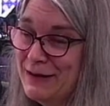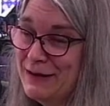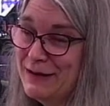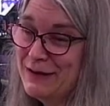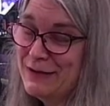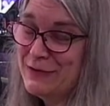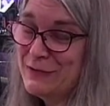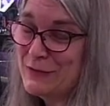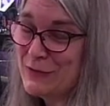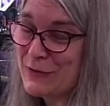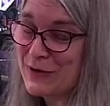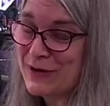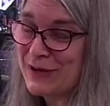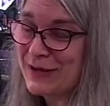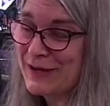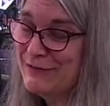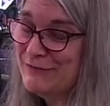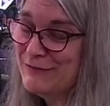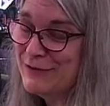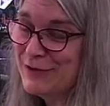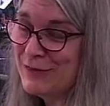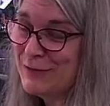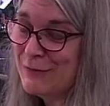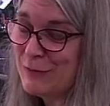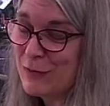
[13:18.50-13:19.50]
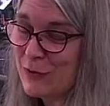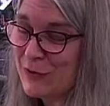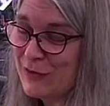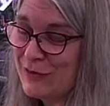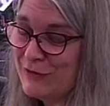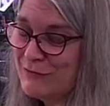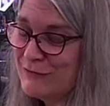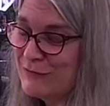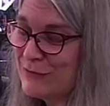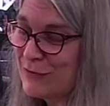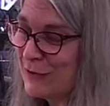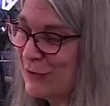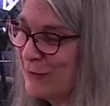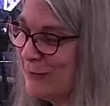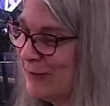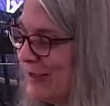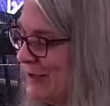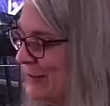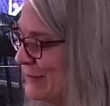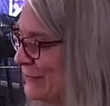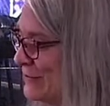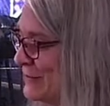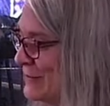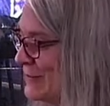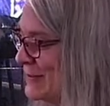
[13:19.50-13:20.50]
on an organ with more than four
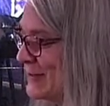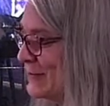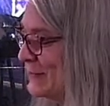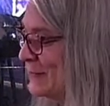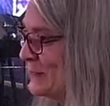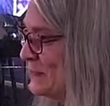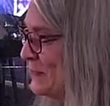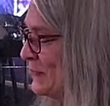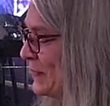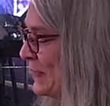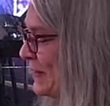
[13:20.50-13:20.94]
manuals.